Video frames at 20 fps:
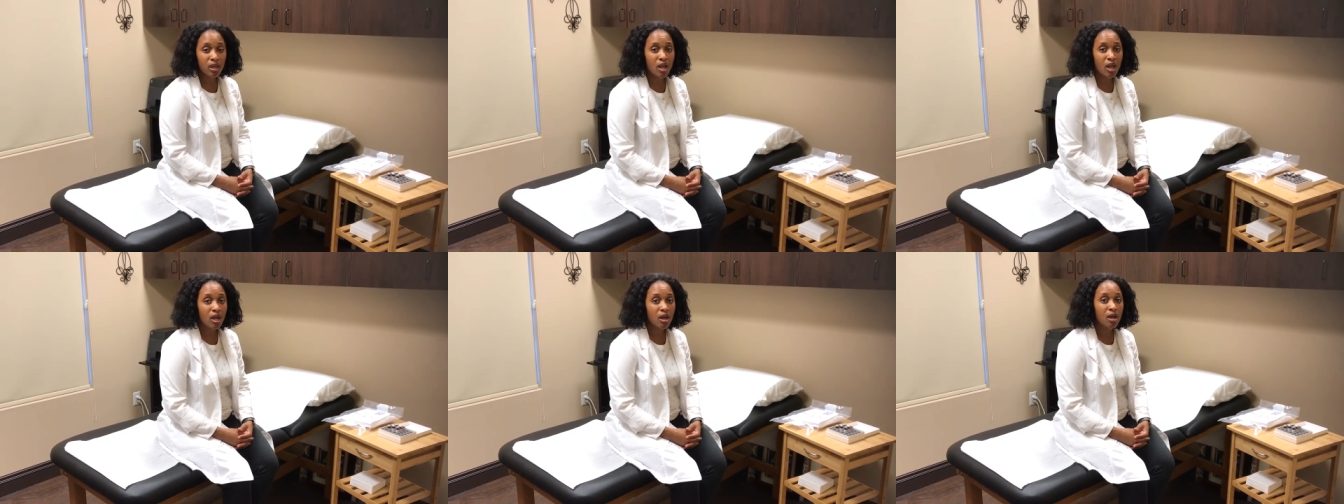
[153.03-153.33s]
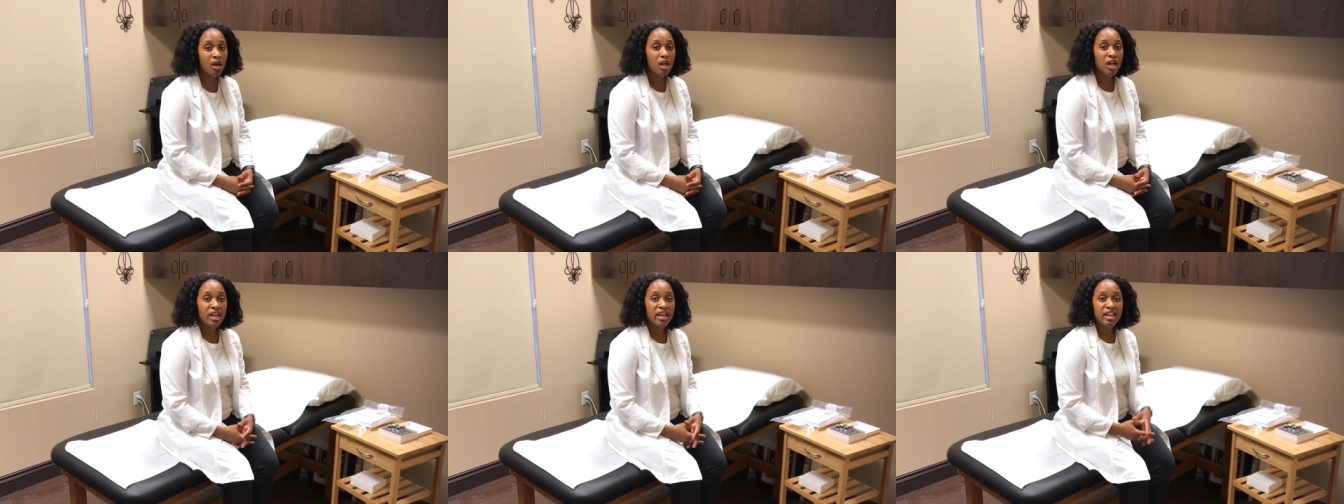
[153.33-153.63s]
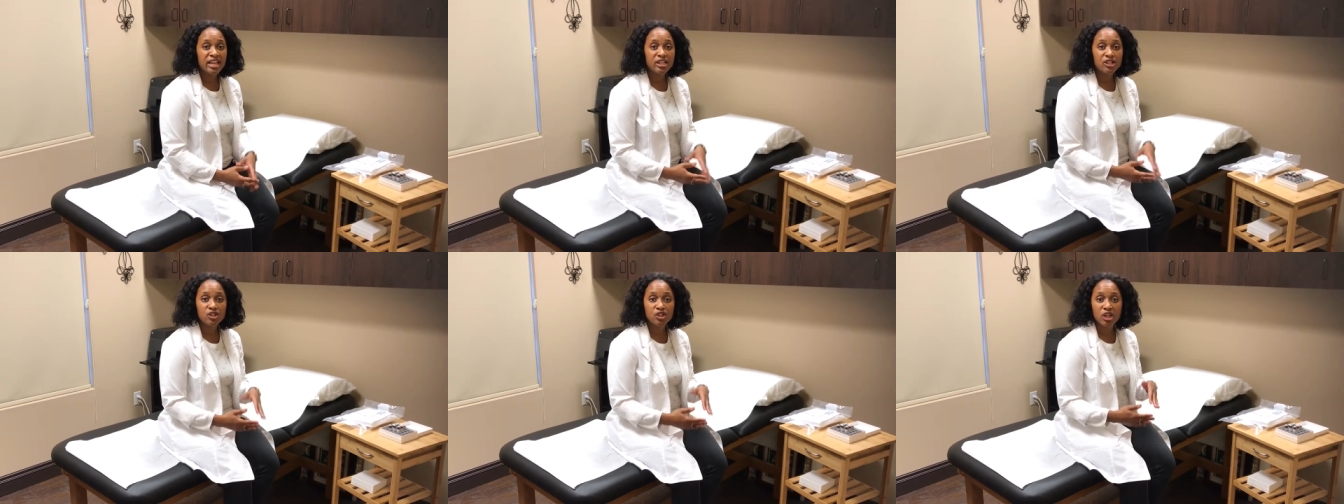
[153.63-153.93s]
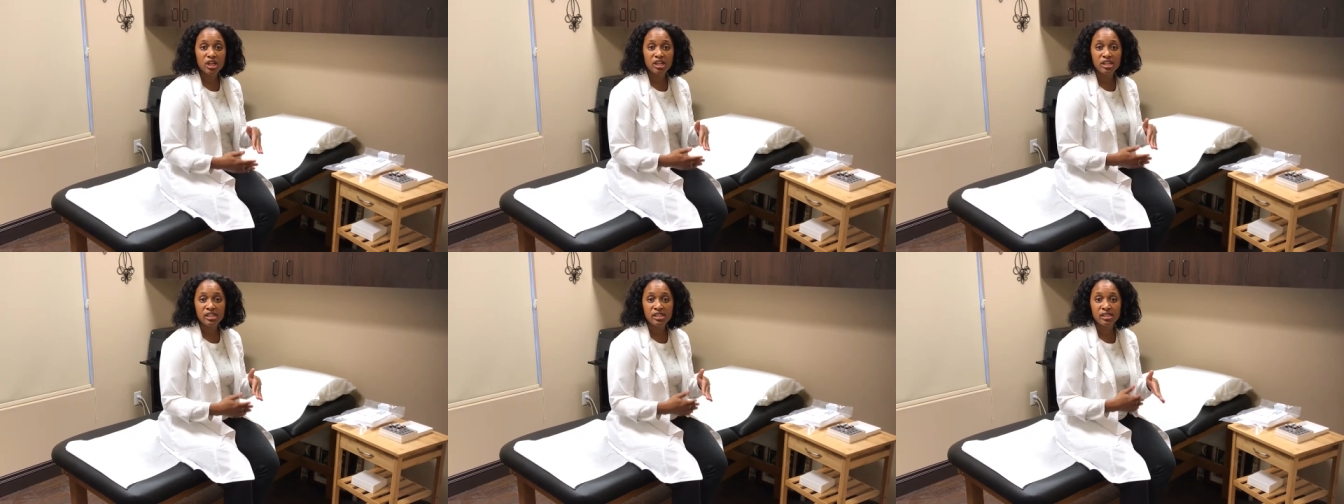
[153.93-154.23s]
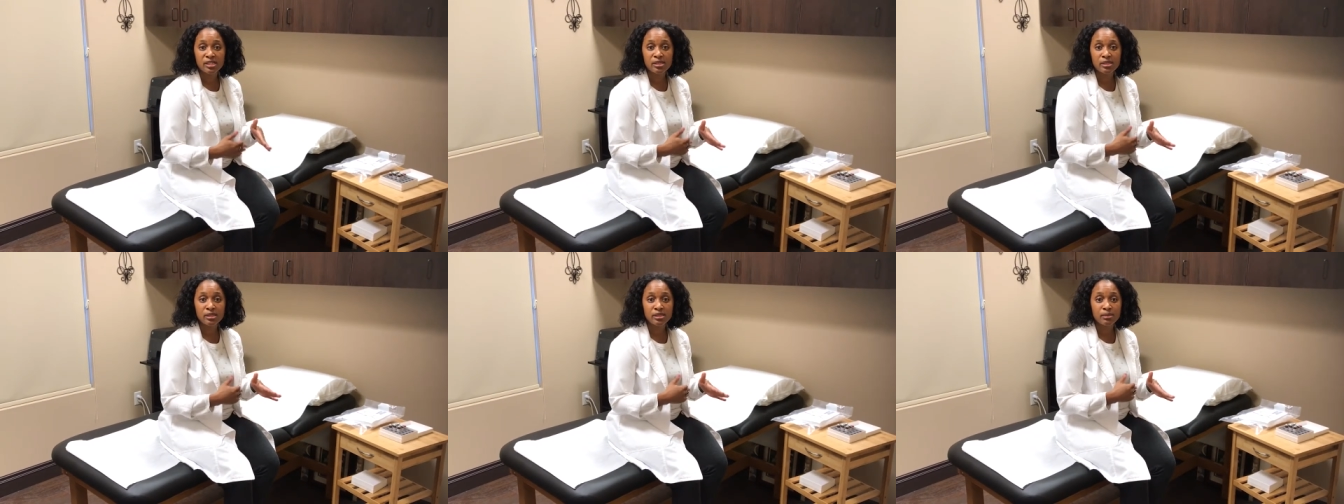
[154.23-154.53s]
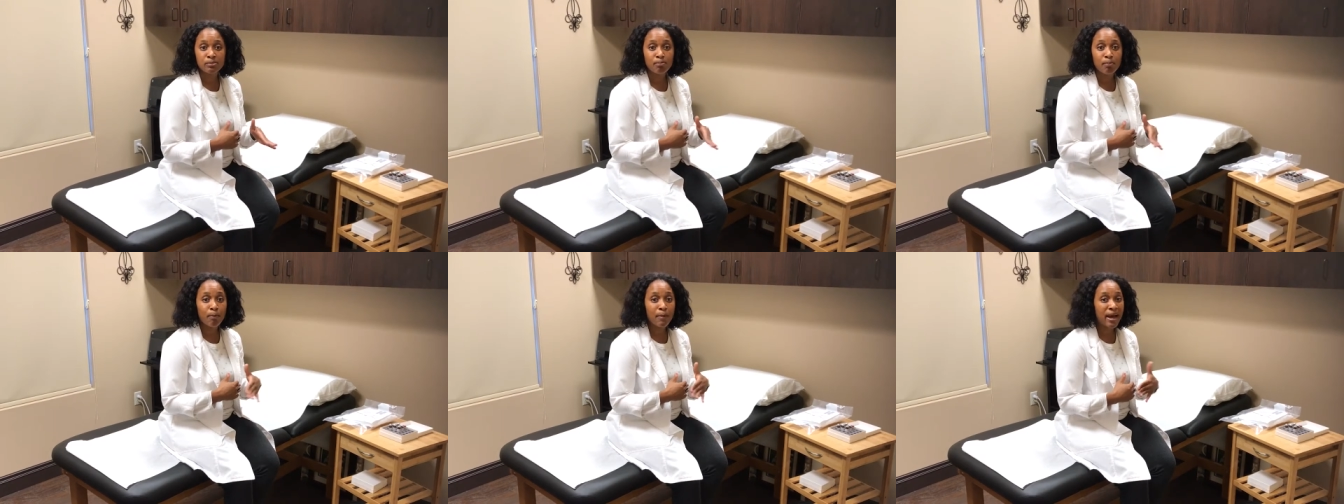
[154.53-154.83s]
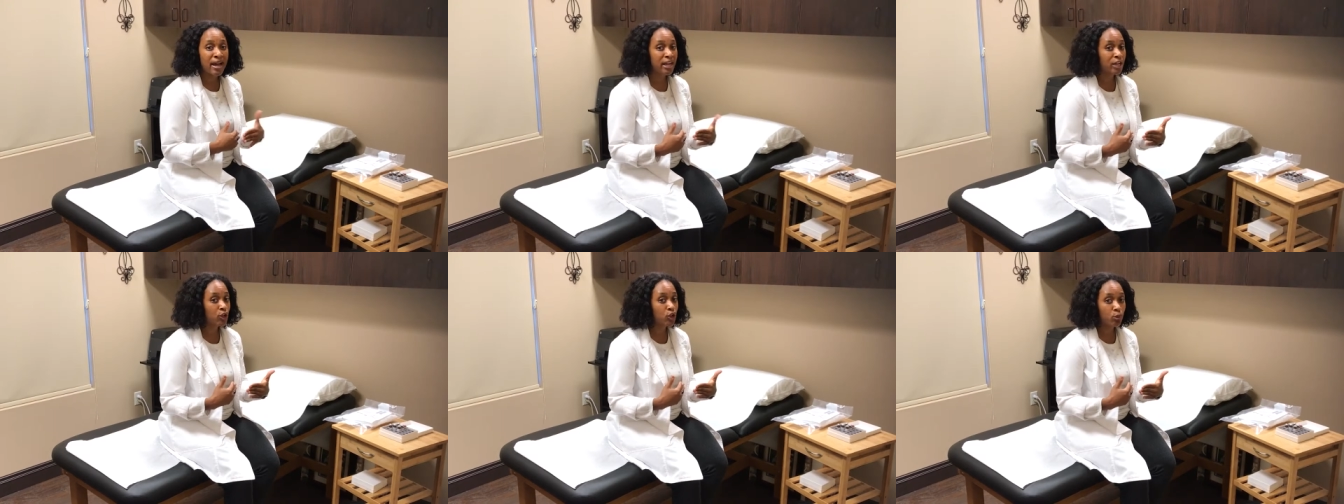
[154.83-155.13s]
Uh, it's a
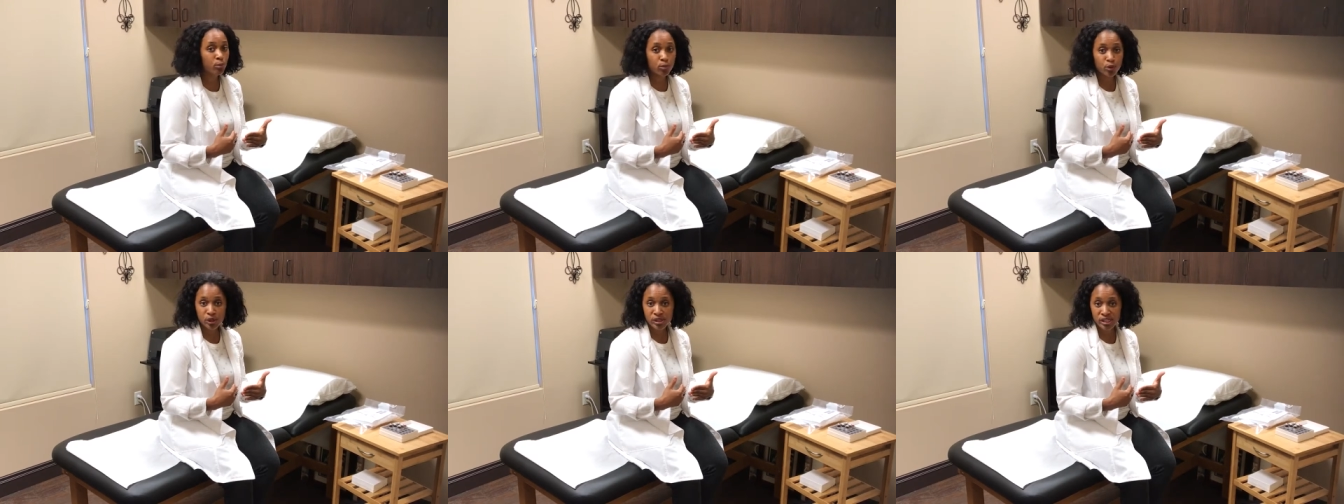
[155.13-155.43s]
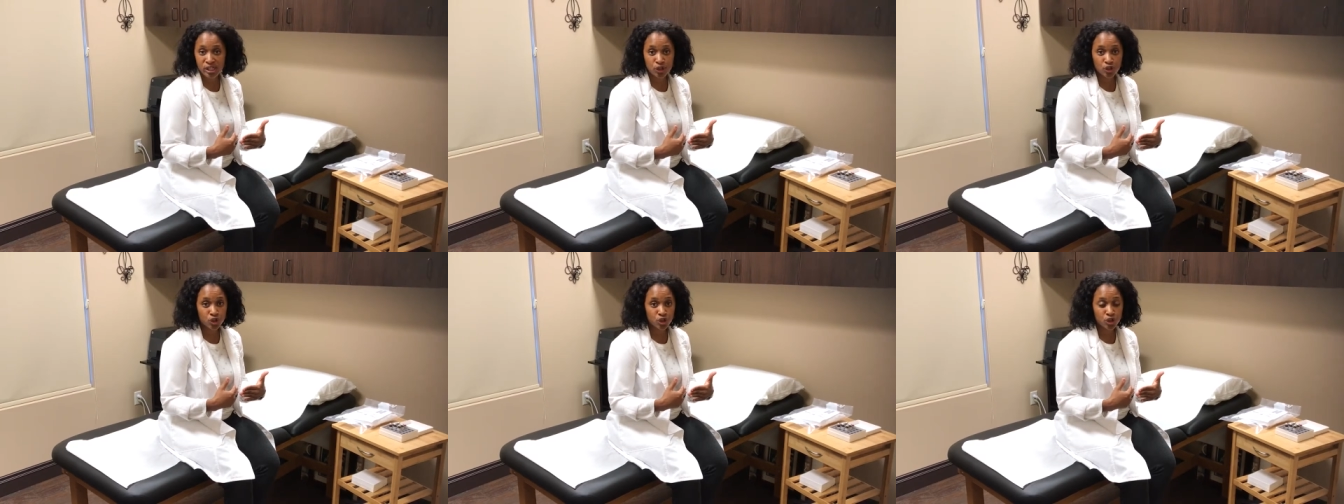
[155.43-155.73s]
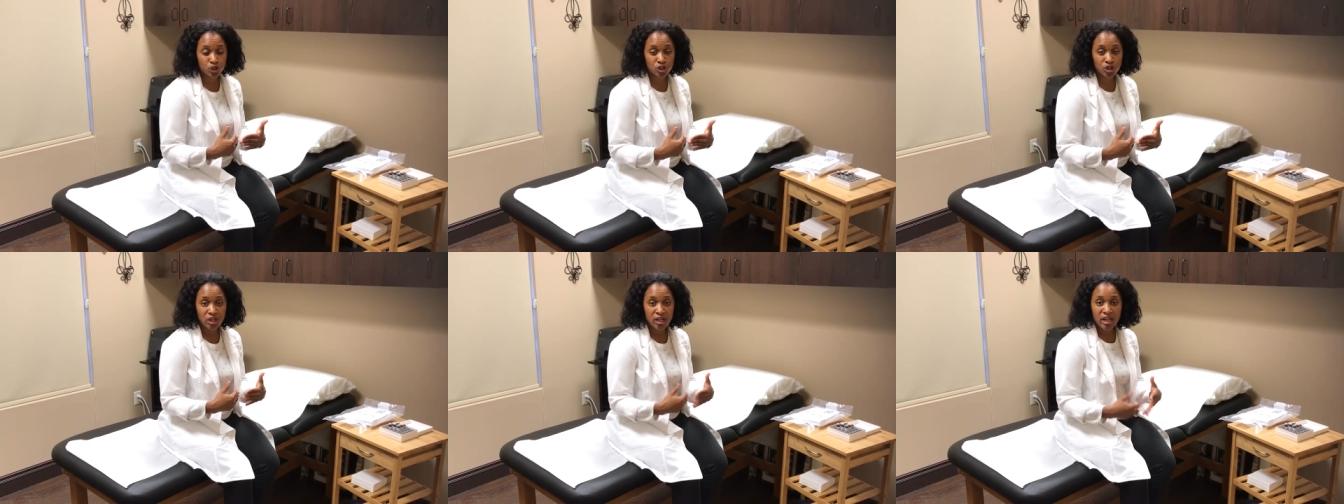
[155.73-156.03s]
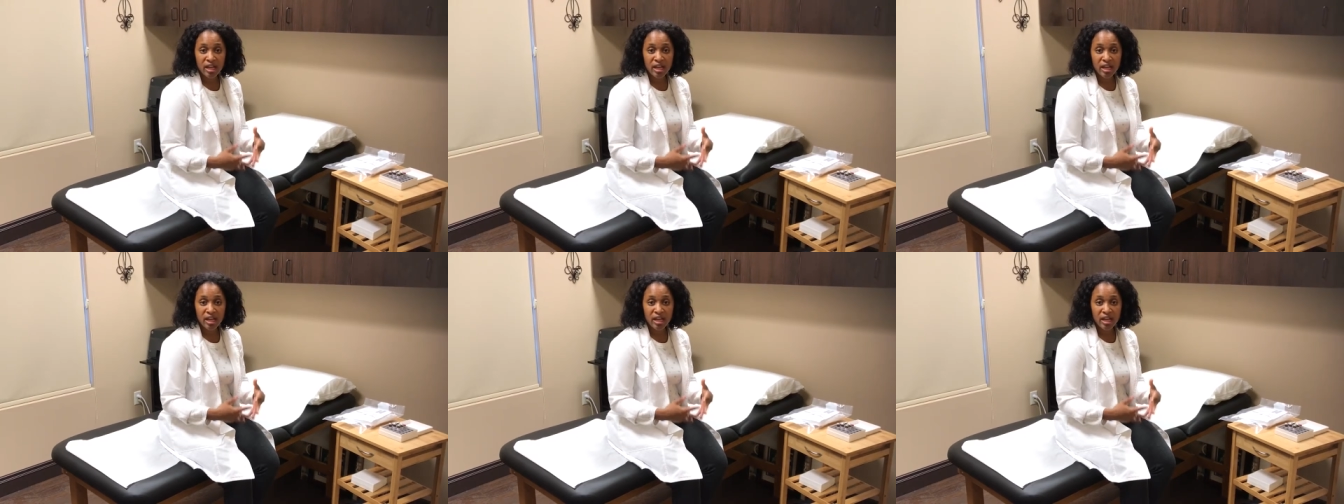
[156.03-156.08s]
minor procedure